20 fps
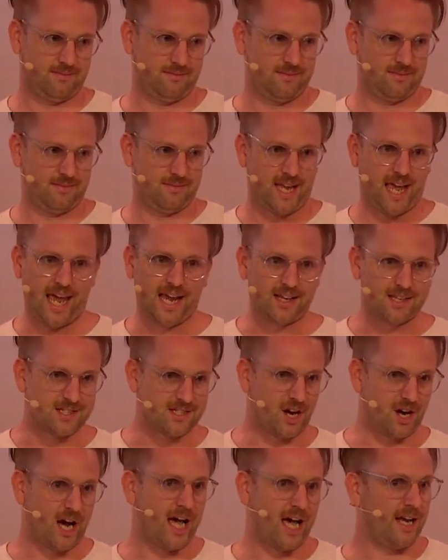
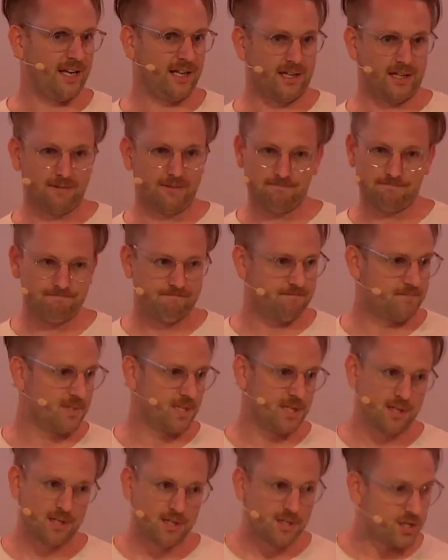anxiety,
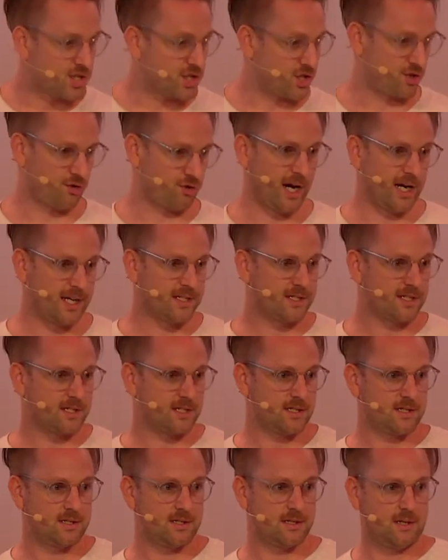stress.
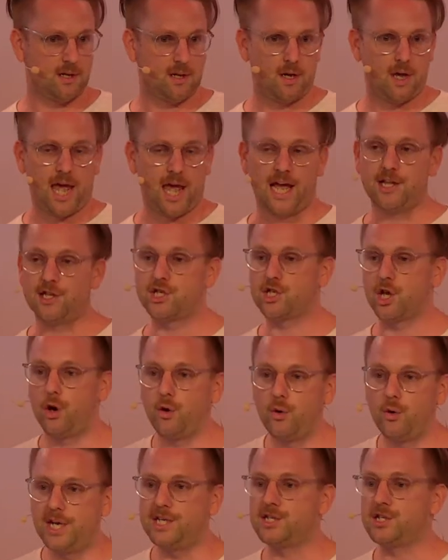And so
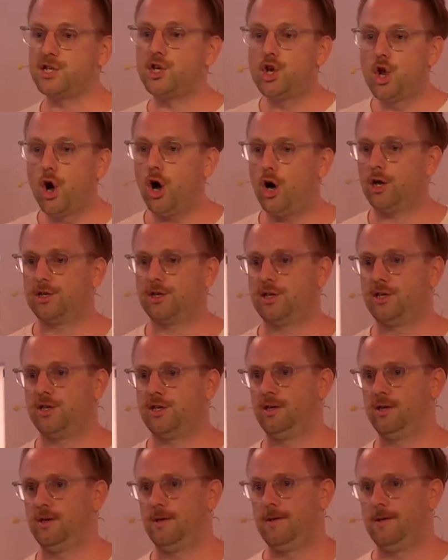it is not,
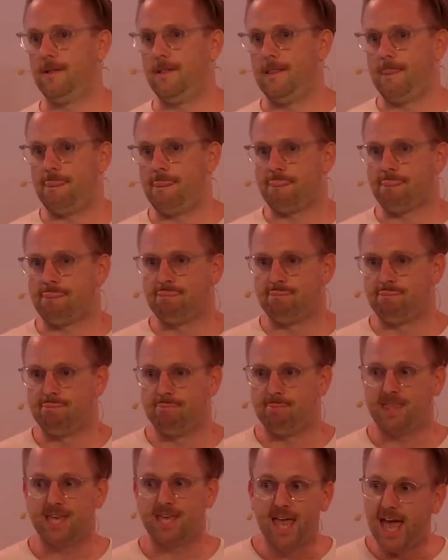
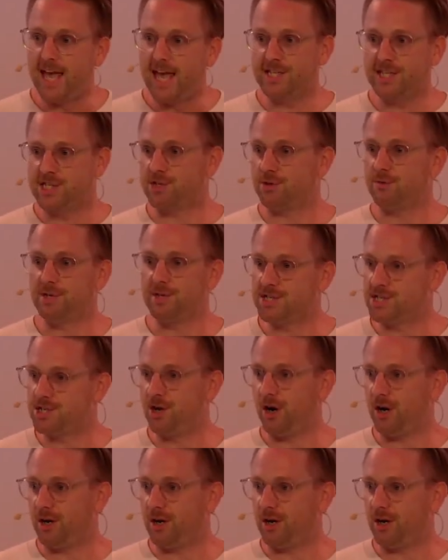the answer is not